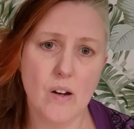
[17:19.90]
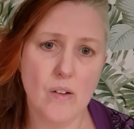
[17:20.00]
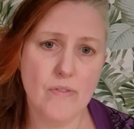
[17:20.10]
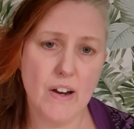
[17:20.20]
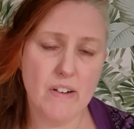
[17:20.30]

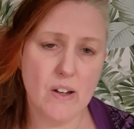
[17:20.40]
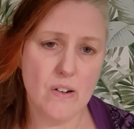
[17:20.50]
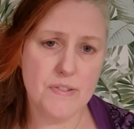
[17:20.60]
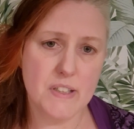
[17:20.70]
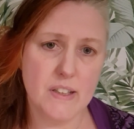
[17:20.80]
very
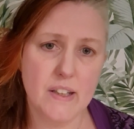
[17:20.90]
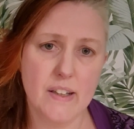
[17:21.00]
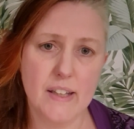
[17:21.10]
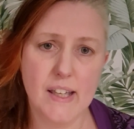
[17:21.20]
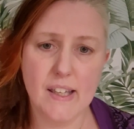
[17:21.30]
often
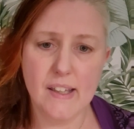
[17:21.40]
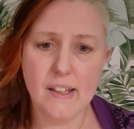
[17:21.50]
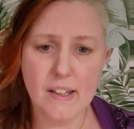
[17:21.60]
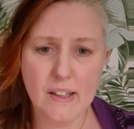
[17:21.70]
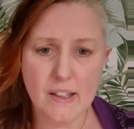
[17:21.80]

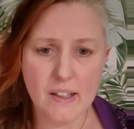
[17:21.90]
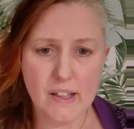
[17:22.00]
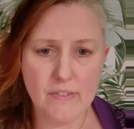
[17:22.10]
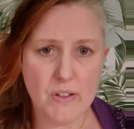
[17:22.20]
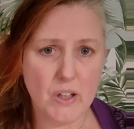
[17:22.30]

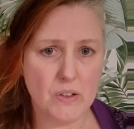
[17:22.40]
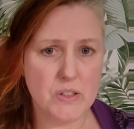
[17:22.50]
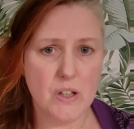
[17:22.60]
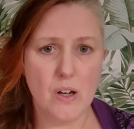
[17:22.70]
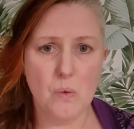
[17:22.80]
if you go
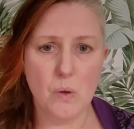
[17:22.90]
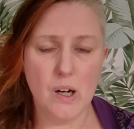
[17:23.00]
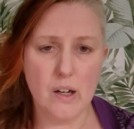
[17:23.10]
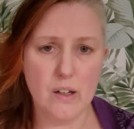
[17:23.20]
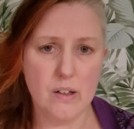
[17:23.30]
to
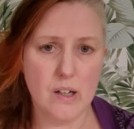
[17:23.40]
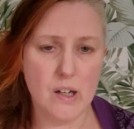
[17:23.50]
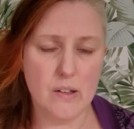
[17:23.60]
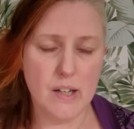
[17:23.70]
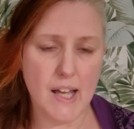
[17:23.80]
an
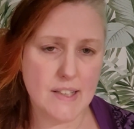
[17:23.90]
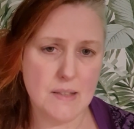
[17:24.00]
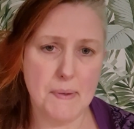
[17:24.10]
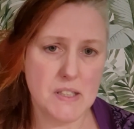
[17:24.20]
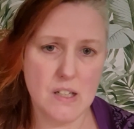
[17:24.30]

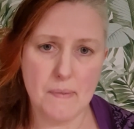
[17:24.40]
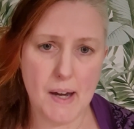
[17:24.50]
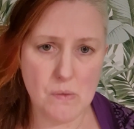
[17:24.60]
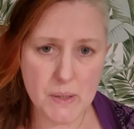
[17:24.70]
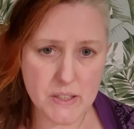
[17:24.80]
exhibition
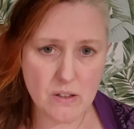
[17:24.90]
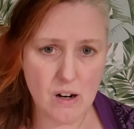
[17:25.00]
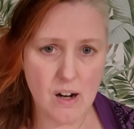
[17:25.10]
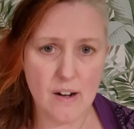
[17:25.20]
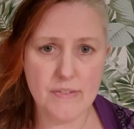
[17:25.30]
about
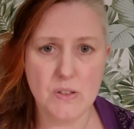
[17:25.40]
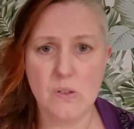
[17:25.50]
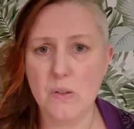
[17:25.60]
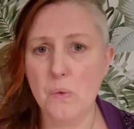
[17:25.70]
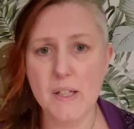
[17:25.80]
witchcraft or
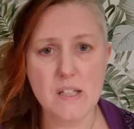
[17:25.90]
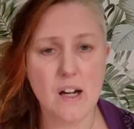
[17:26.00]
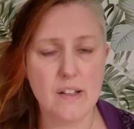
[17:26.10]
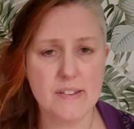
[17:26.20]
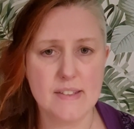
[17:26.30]
the witch
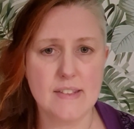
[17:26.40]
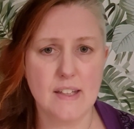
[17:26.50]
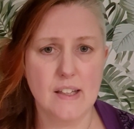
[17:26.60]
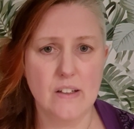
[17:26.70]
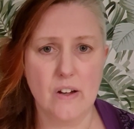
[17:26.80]
hunts,
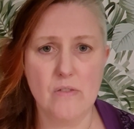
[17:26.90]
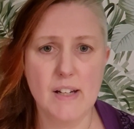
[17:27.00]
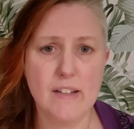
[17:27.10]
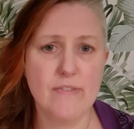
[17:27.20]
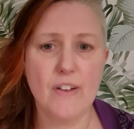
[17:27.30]
it
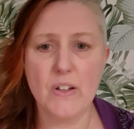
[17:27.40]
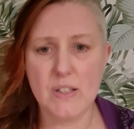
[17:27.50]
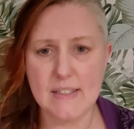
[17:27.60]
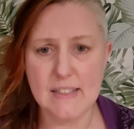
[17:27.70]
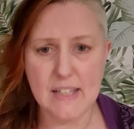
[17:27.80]
really
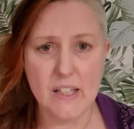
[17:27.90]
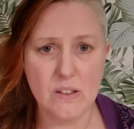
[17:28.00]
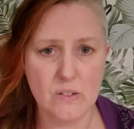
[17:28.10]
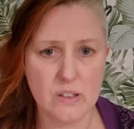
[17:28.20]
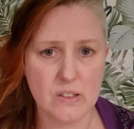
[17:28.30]
focuses in
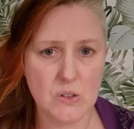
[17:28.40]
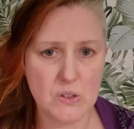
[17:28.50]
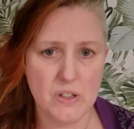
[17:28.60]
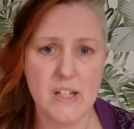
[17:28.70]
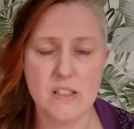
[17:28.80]
on the
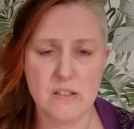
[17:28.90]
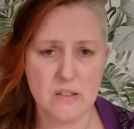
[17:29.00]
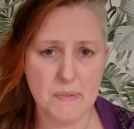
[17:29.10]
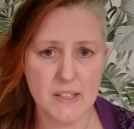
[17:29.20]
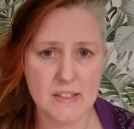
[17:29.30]
torture
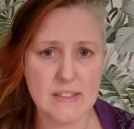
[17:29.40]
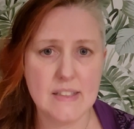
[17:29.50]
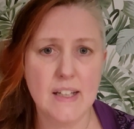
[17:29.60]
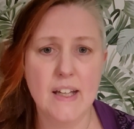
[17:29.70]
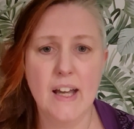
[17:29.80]
instruments
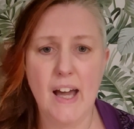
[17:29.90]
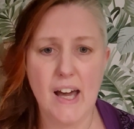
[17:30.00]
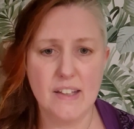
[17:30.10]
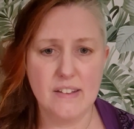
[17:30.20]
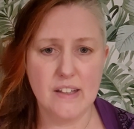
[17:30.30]

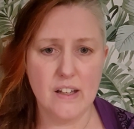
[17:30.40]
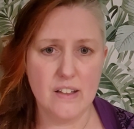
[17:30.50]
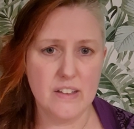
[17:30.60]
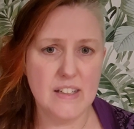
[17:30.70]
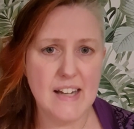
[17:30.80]
and
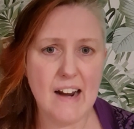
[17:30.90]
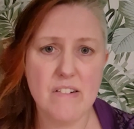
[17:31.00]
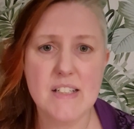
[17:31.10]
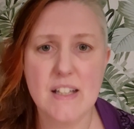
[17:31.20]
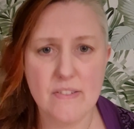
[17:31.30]
the
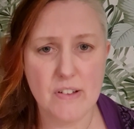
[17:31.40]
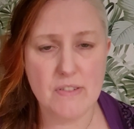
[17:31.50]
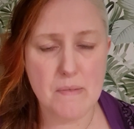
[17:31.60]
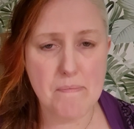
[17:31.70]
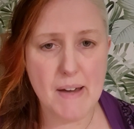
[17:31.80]
narrative of
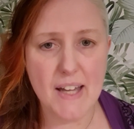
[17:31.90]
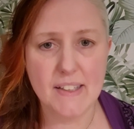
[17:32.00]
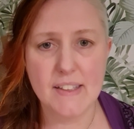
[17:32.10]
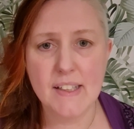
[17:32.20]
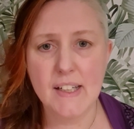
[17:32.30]
the
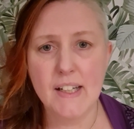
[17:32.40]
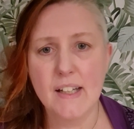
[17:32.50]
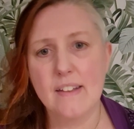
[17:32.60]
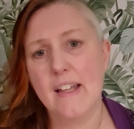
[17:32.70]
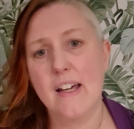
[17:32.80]
men
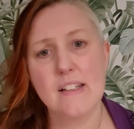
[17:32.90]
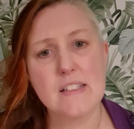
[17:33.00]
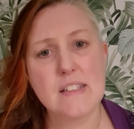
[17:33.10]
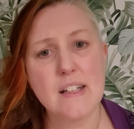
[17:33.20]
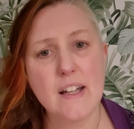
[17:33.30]

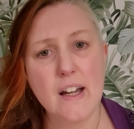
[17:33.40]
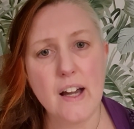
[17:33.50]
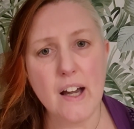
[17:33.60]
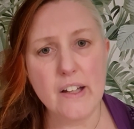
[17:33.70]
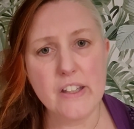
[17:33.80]
that
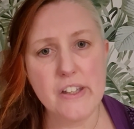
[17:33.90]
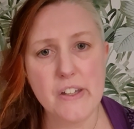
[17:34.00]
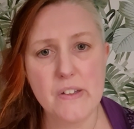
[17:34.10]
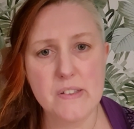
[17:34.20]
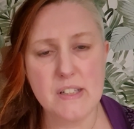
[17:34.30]

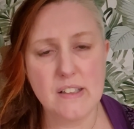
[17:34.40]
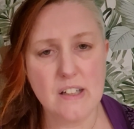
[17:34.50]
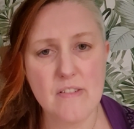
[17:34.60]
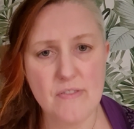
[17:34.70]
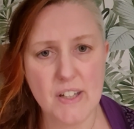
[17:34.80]
accused and
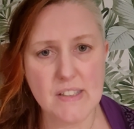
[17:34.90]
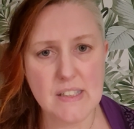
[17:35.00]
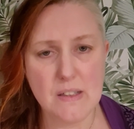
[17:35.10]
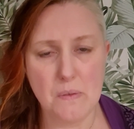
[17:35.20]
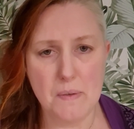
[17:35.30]
convicted
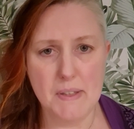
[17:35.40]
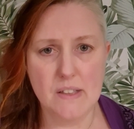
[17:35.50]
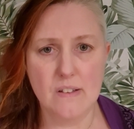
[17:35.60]
the women